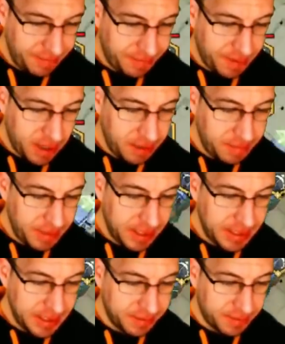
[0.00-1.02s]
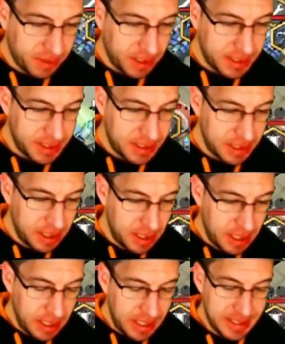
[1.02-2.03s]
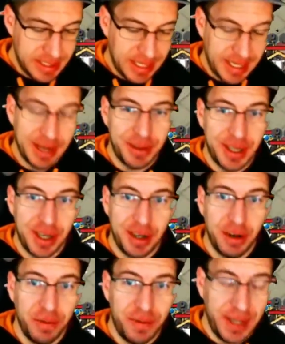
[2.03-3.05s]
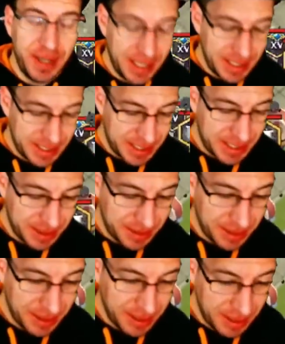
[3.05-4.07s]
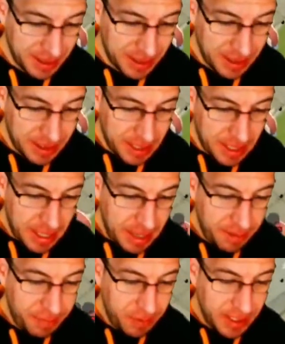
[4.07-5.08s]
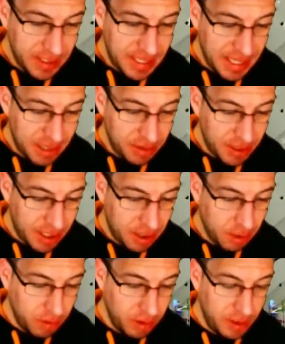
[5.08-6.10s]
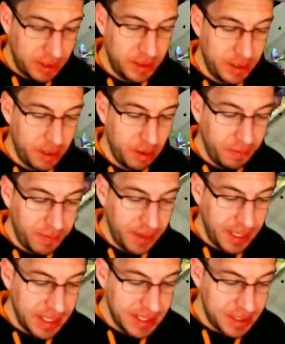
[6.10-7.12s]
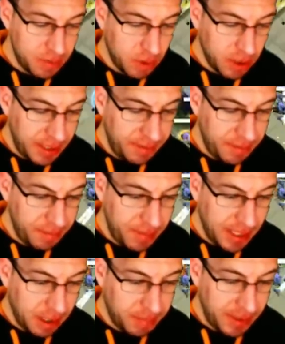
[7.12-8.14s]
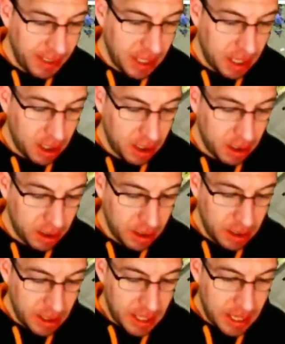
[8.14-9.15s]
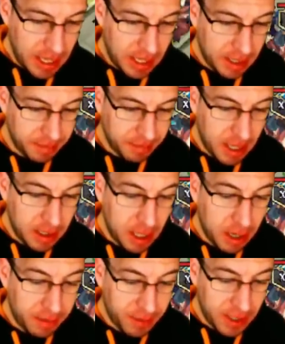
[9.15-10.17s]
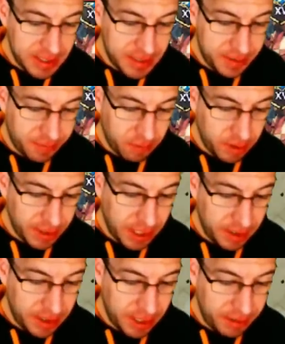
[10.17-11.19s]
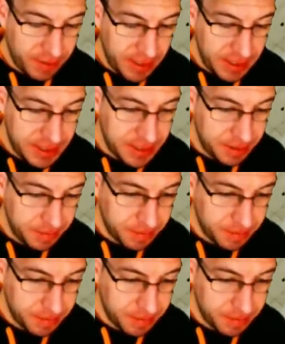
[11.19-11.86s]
a very big deal for us. It's taking out their Ophidius. If we can take out their Ophidius, we'll even be helping our friends for their fights.